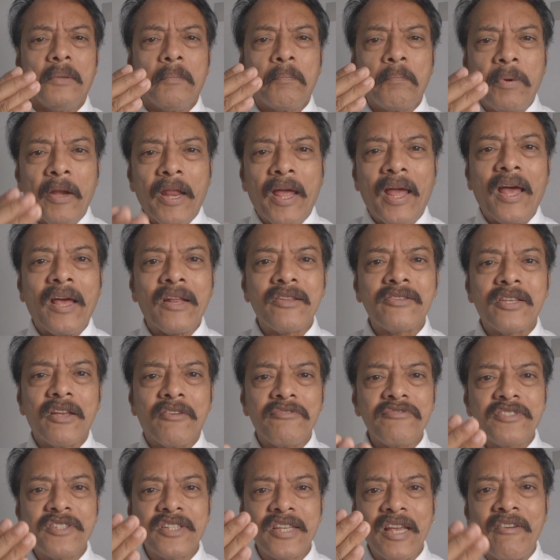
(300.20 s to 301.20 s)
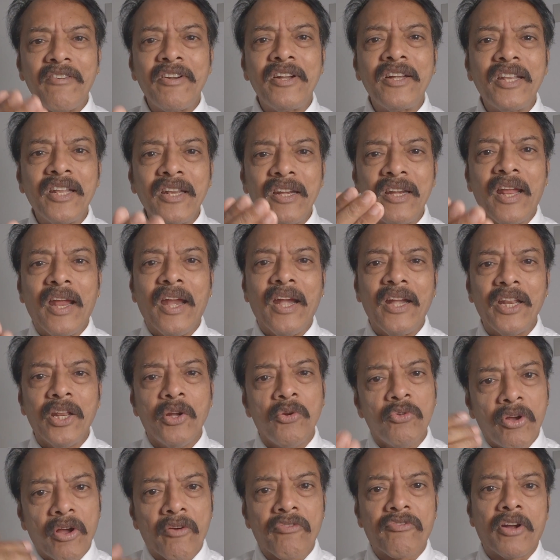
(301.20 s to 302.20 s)
players of 17, 18
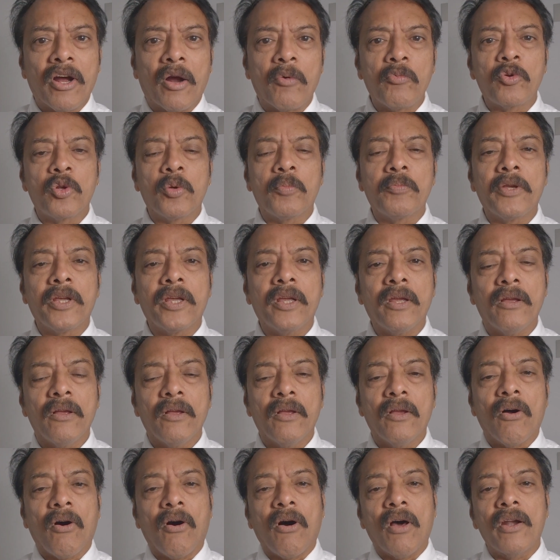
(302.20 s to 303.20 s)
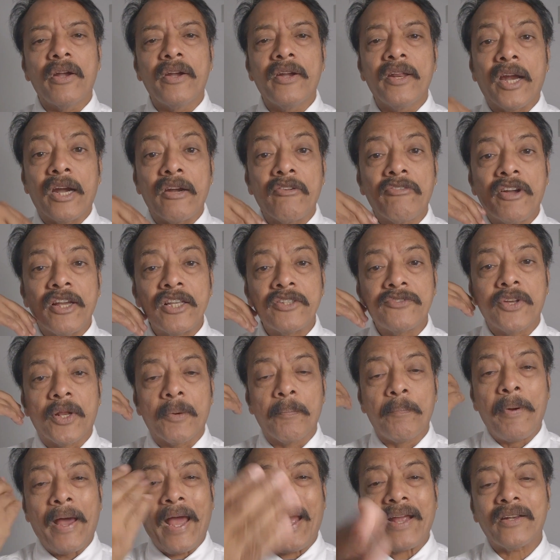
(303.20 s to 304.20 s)
who have come to me already advised
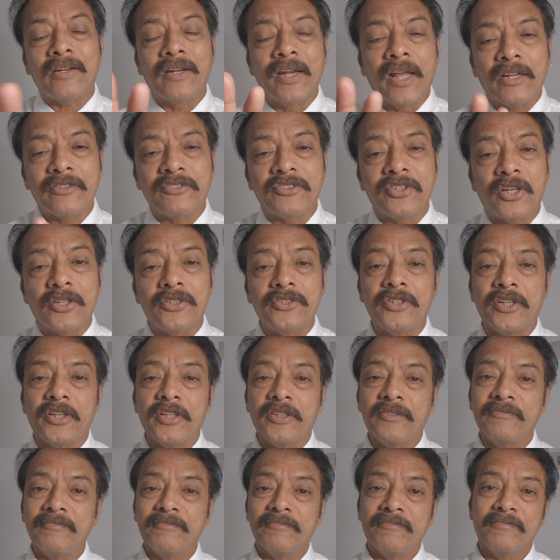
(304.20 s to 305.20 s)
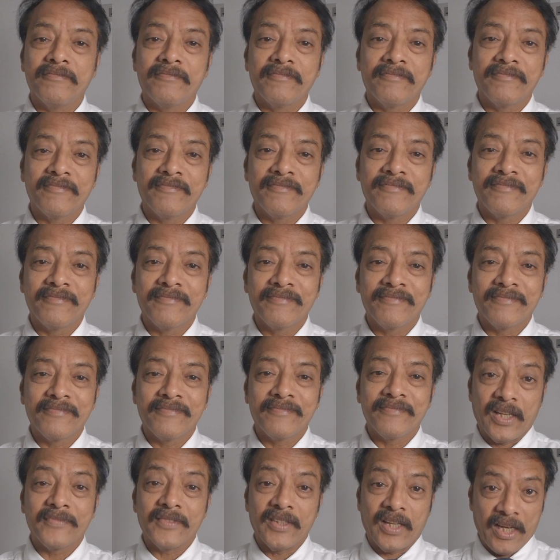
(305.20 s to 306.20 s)
for back neck surgery.
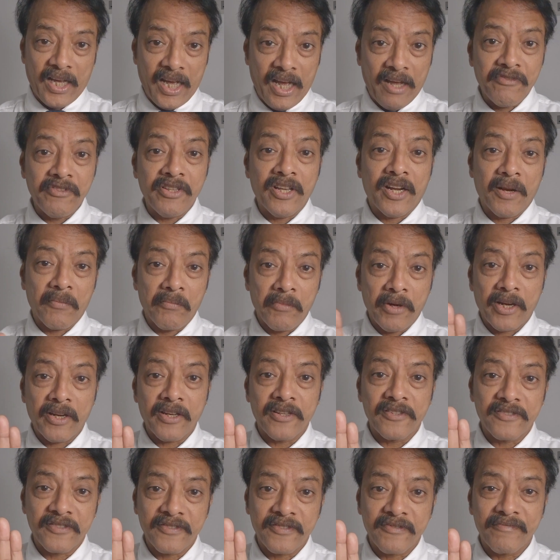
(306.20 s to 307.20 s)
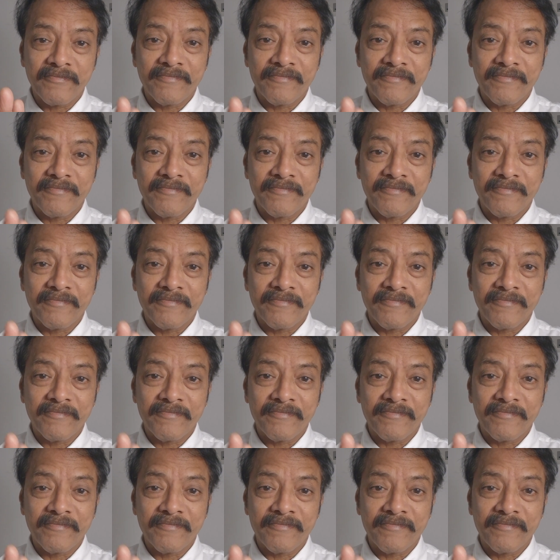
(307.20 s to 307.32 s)
I have their MRIs.